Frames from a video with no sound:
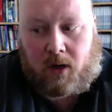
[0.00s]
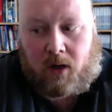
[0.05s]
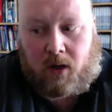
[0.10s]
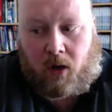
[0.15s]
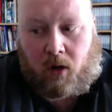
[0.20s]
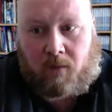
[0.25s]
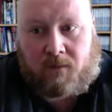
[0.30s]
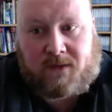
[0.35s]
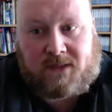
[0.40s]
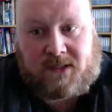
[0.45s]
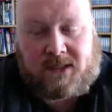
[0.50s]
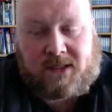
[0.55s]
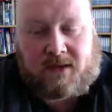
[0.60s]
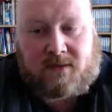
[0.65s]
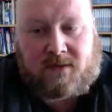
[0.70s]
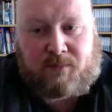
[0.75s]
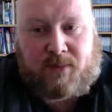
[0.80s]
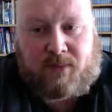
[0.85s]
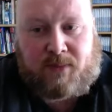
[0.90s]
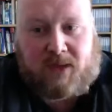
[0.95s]
Obviously, there's a
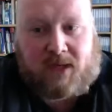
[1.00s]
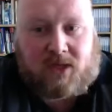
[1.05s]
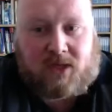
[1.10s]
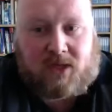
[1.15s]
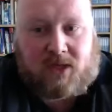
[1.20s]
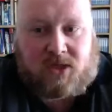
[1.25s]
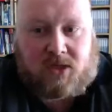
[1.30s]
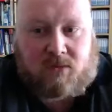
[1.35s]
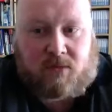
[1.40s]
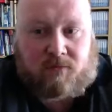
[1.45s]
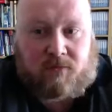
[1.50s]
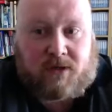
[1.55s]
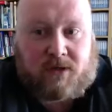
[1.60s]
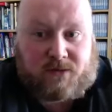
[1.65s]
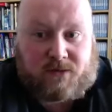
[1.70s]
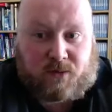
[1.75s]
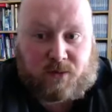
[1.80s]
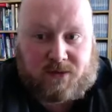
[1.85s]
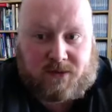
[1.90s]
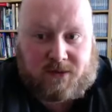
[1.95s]
big issue with
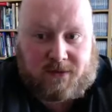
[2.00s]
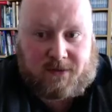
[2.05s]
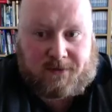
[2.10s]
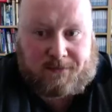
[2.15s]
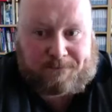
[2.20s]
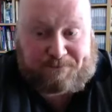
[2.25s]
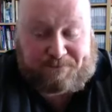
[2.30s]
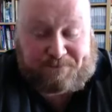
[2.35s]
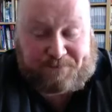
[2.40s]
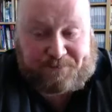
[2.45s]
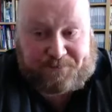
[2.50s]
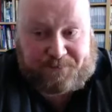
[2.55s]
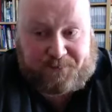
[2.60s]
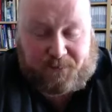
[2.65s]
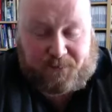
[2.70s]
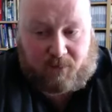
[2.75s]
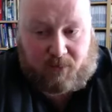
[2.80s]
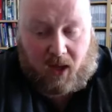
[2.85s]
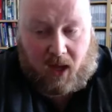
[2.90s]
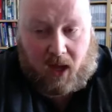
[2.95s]
resources
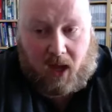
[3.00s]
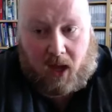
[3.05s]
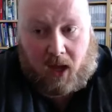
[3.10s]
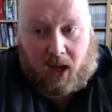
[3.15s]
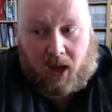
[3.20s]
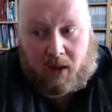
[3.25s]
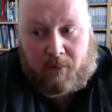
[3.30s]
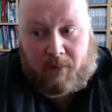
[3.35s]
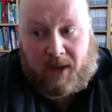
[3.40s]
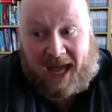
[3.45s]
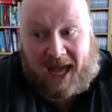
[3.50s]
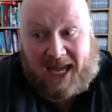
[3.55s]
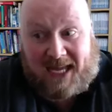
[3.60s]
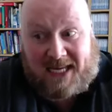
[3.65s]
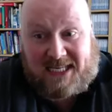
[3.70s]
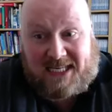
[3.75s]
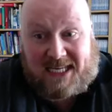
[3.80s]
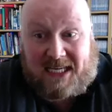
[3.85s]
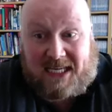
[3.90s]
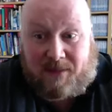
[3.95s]

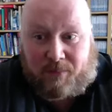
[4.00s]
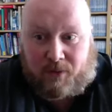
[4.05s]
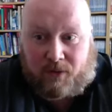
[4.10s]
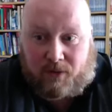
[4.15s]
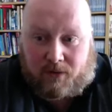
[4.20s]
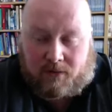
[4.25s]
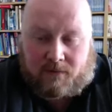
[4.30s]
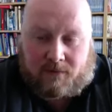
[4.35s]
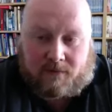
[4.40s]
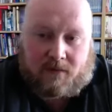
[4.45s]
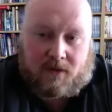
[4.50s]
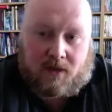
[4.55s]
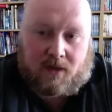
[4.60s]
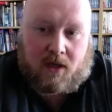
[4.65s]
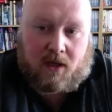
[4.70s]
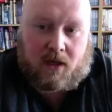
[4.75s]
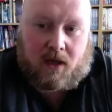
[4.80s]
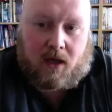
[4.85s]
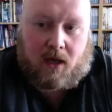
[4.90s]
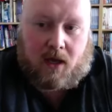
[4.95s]
and ebooks.
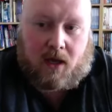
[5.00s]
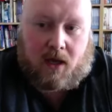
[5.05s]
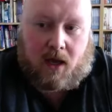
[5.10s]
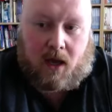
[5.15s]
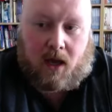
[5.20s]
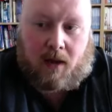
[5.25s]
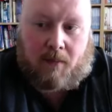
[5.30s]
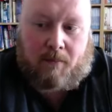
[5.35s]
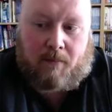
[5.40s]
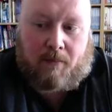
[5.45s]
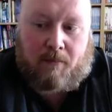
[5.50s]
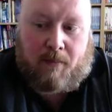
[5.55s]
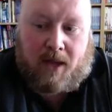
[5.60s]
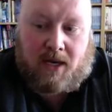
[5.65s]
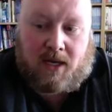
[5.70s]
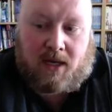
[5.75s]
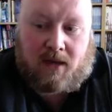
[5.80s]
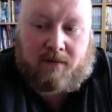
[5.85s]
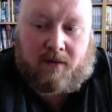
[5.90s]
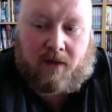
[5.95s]

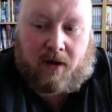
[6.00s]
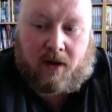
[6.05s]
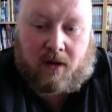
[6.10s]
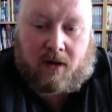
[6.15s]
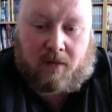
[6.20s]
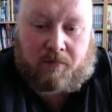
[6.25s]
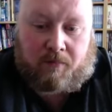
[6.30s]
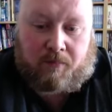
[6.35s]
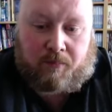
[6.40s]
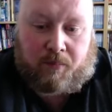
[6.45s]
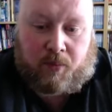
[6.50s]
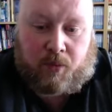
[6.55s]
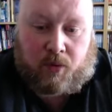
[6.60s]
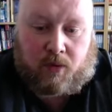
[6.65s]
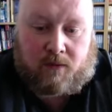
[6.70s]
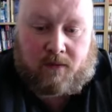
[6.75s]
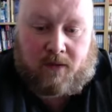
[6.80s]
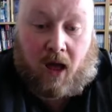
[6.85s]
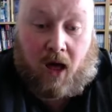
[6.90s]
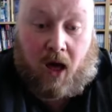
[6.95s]
Many of our
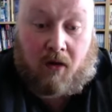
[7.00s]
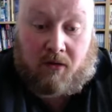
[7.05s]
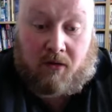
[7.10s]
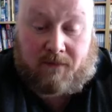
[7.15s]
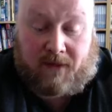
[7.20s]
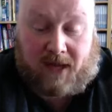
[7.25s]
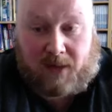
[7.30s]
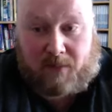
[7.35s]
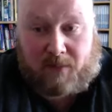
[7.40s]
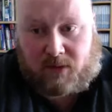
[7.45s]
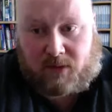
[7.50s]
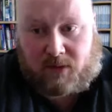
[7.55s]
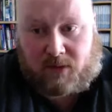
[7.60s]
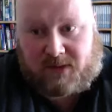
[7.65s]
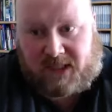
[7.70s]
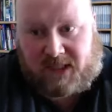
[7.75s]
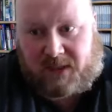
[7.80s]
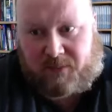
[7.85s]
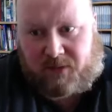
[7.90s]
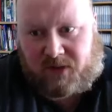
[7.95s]
books are available as
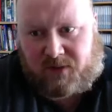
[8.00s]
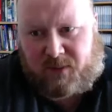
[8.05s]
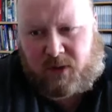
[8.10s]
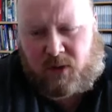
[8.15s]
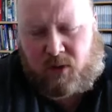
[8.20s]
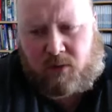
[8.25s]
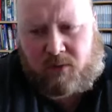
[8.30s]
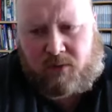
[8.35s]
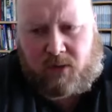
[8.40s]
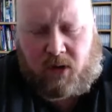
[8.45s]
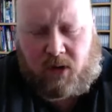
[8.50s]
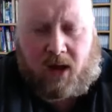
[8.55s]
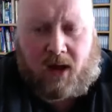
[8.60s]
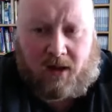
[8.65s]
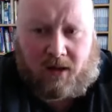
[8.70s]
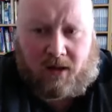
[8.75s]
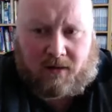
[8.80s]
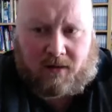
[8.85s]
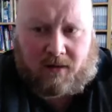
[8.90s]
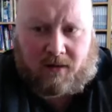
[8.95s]
ebooks, but an awful lot
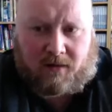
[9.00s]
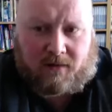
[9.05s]
aren't.